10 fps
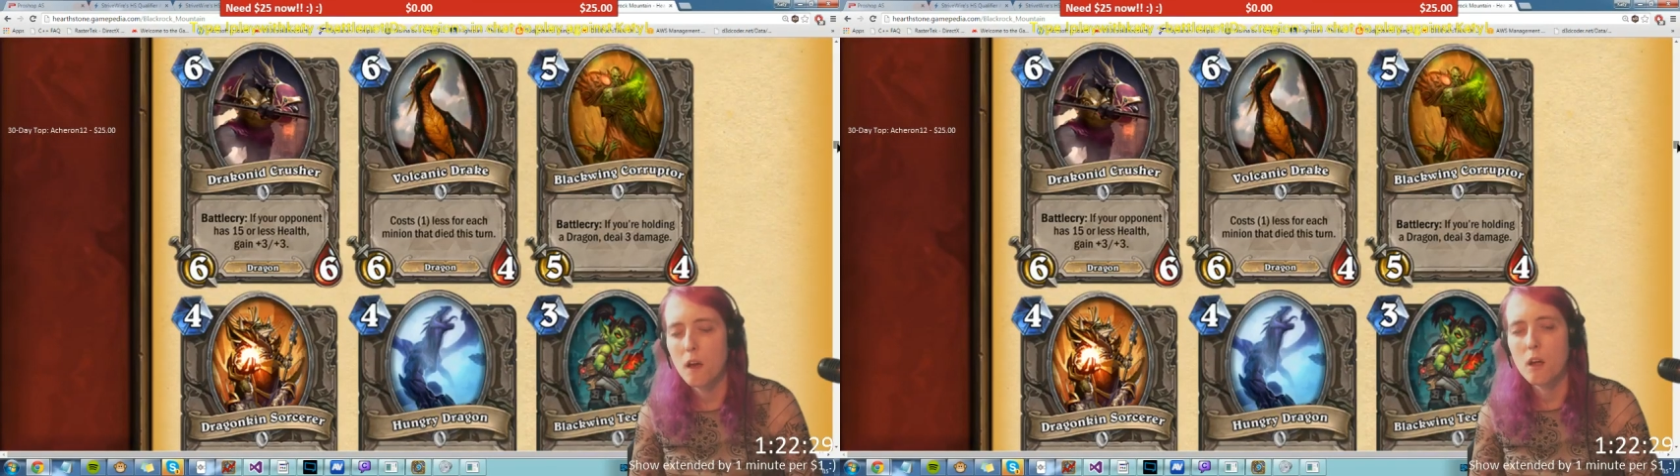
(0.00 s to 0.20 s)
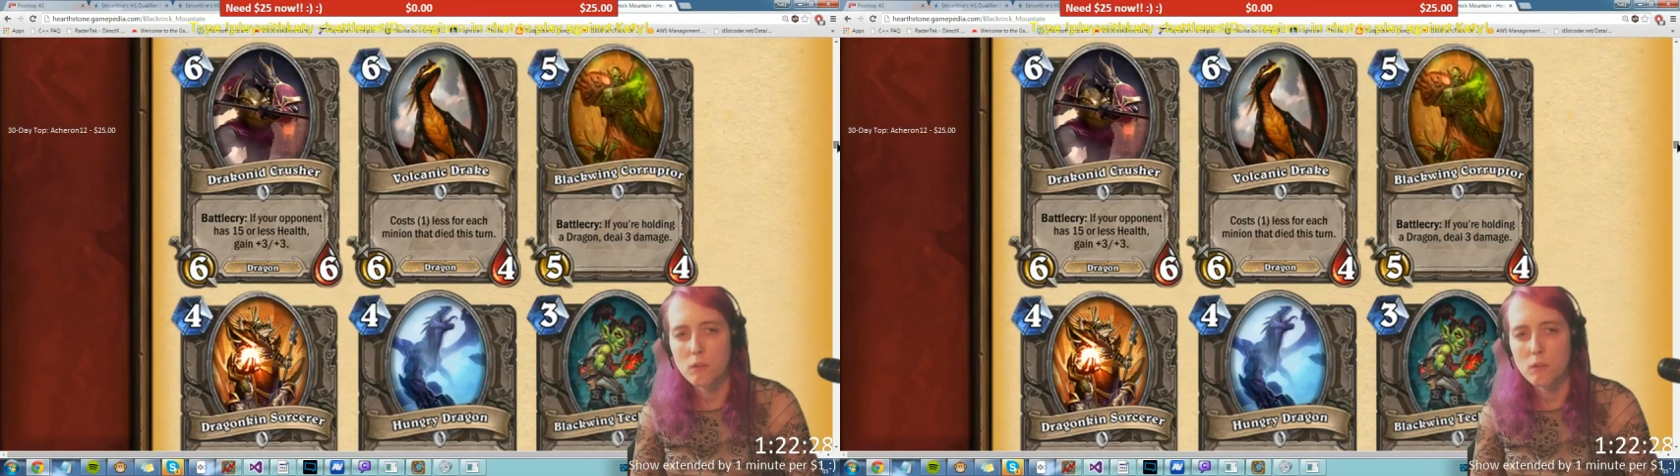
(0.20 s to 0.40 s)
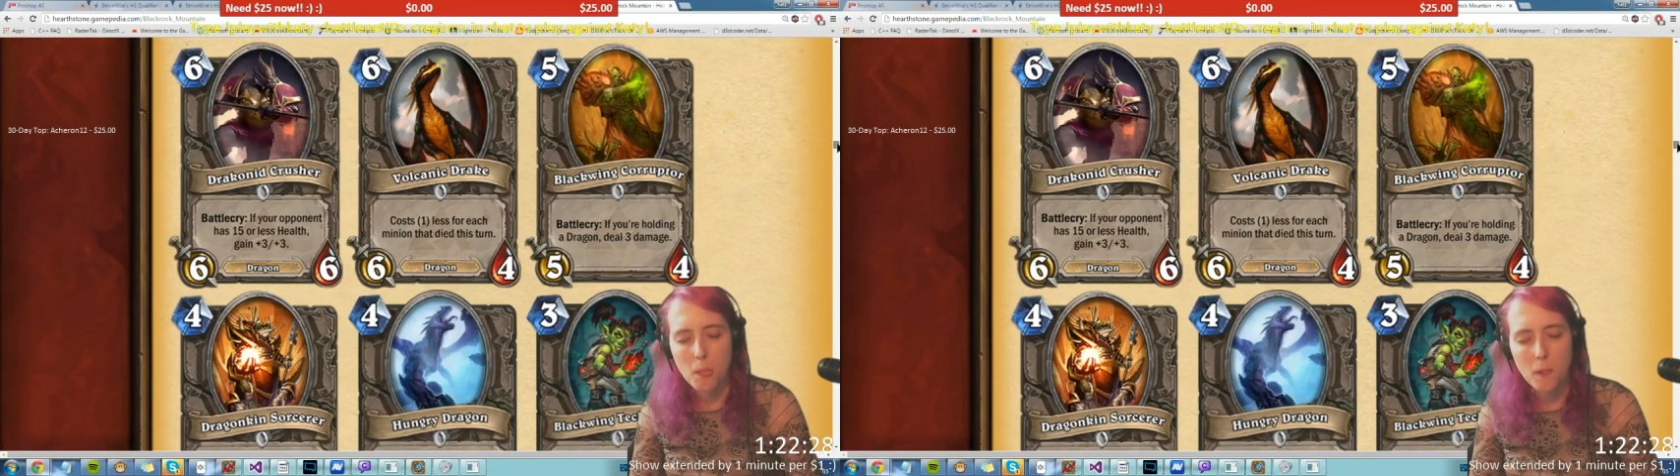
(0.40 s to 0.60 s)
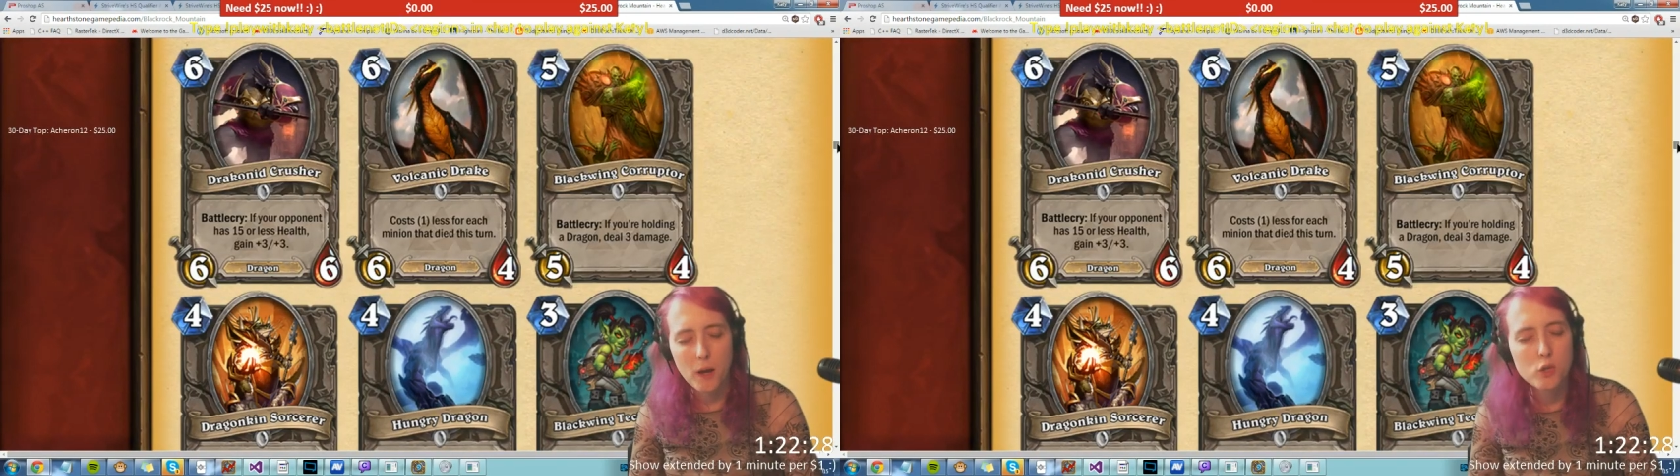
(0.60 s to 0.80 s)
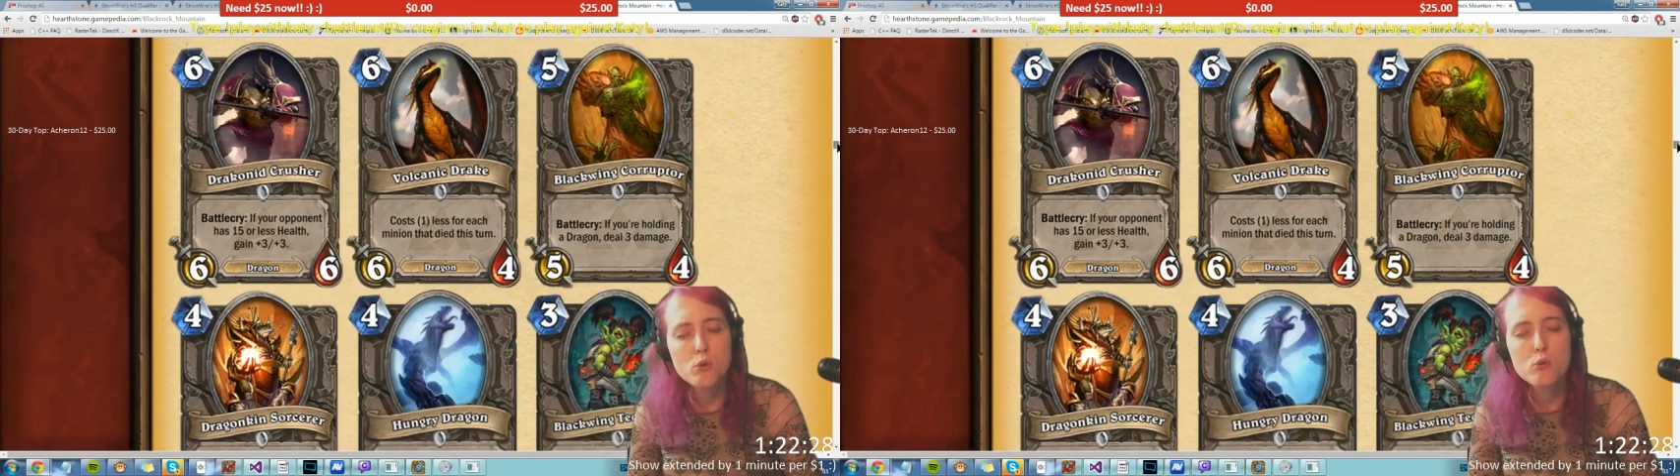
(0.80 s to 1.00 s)

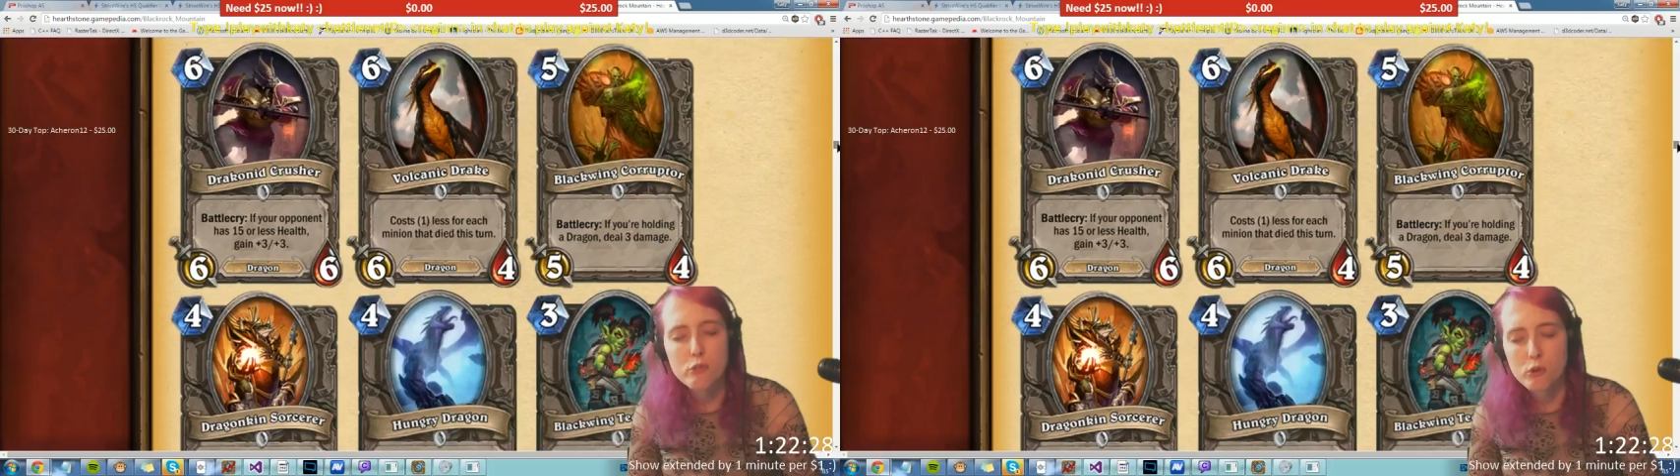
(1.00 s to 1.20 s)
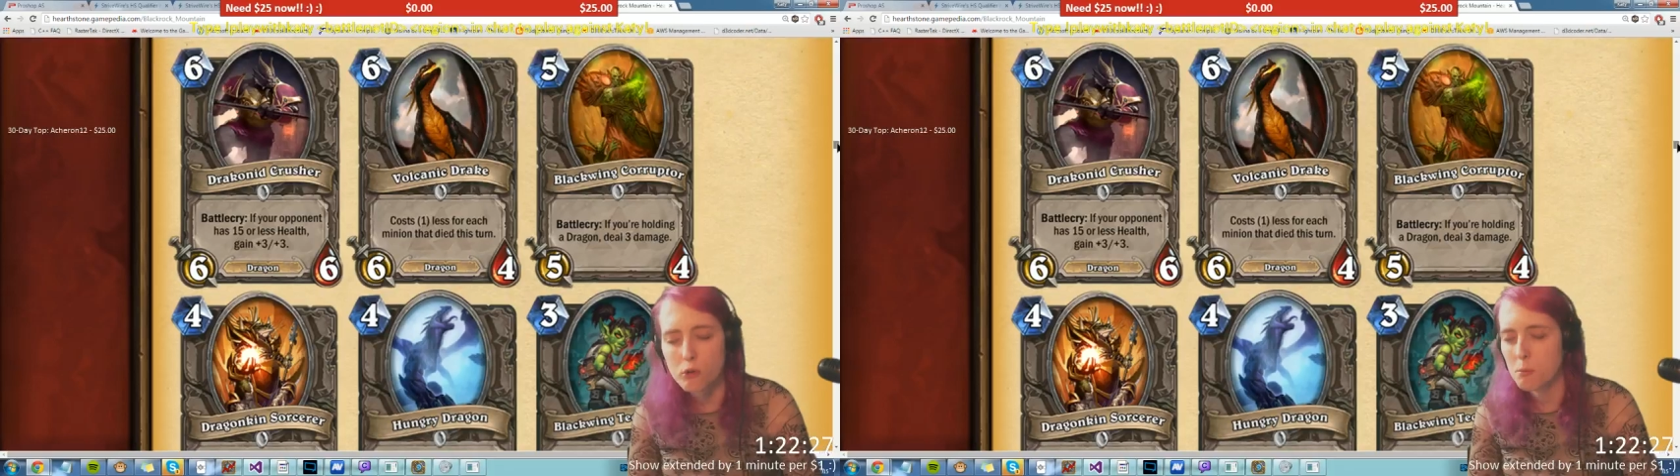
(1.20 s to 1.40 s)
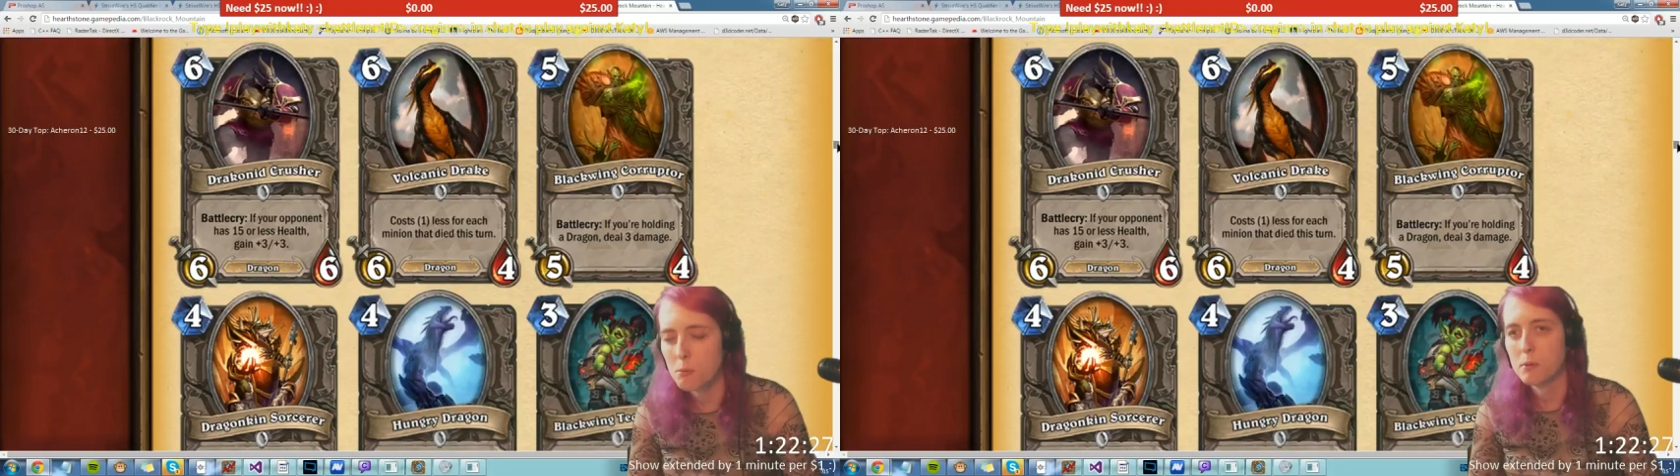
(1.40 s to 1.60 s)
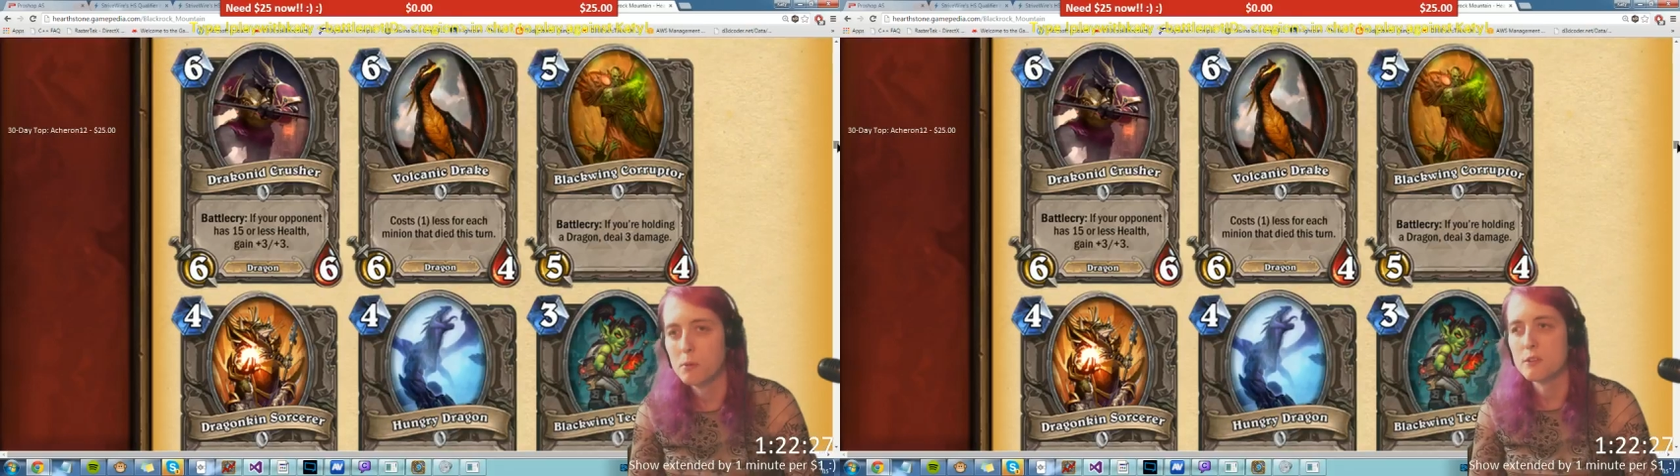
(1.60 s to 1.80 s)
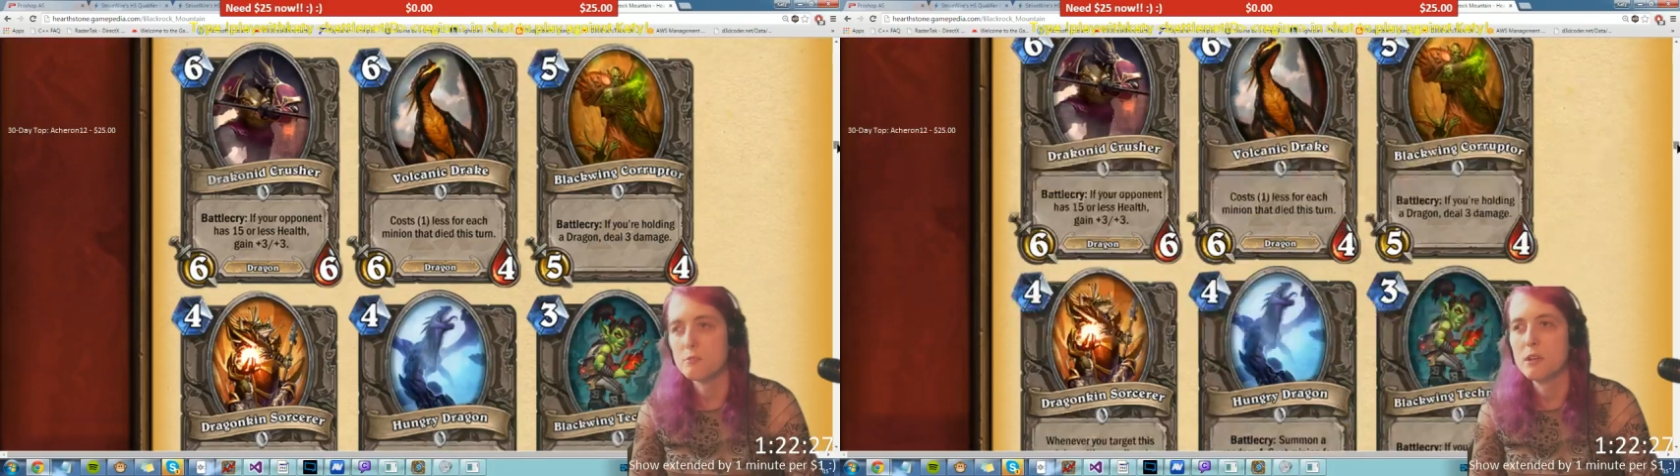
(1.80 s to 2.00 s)
a neutral
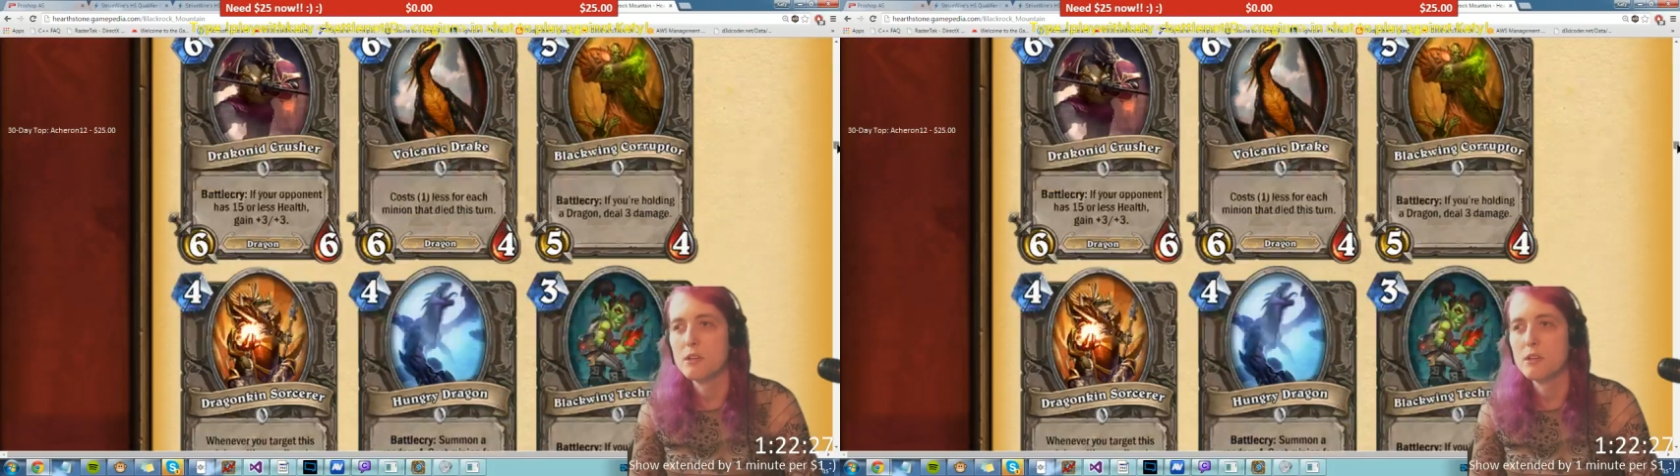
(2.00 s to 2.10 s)
Goblin Blast